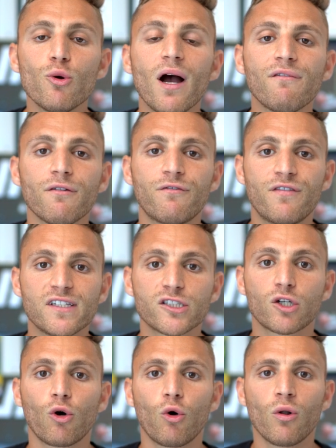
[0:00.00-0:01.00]
have a
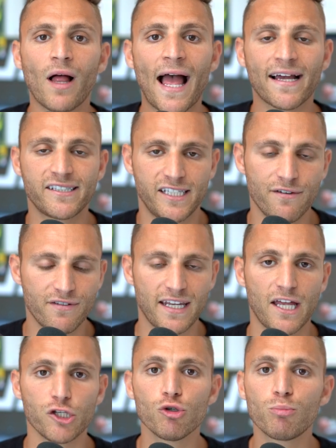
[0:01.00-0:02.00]
physical activity
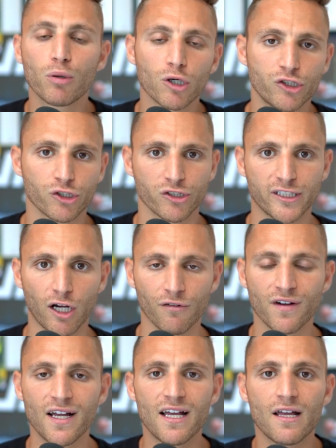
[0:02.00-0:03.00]
and you push yourself,
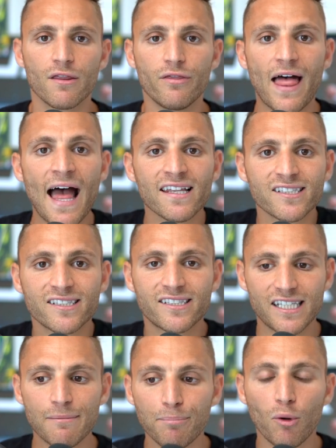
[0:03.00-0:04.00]
that
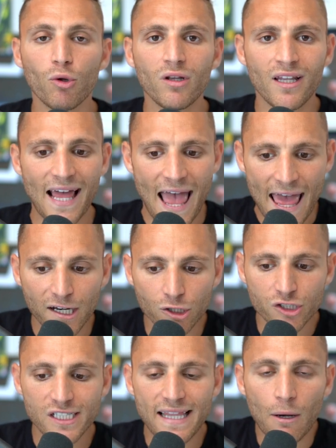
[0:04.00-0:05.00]
simple
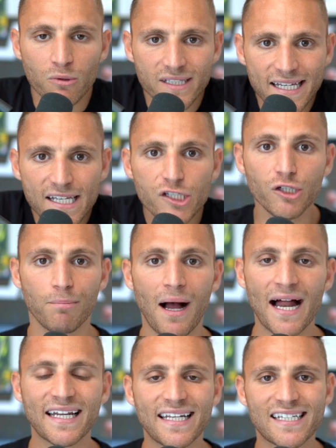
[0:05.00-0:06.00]
energy that was in your
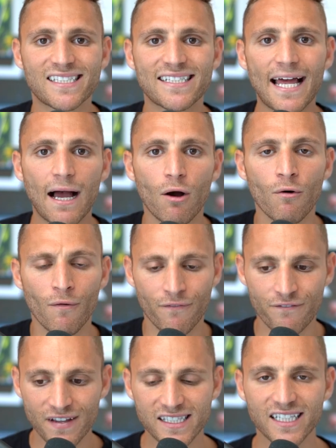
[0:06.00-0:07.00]
body is now
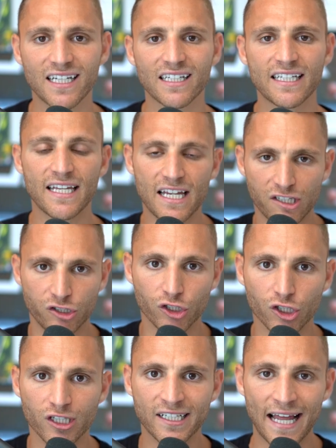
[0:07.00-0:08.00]
physically
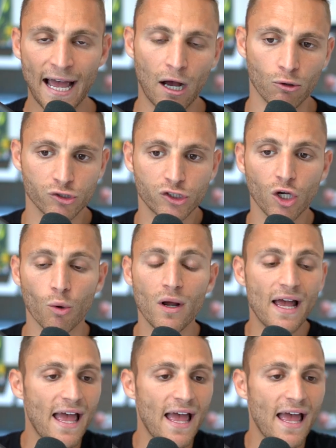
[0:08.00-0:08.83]
exerted out. So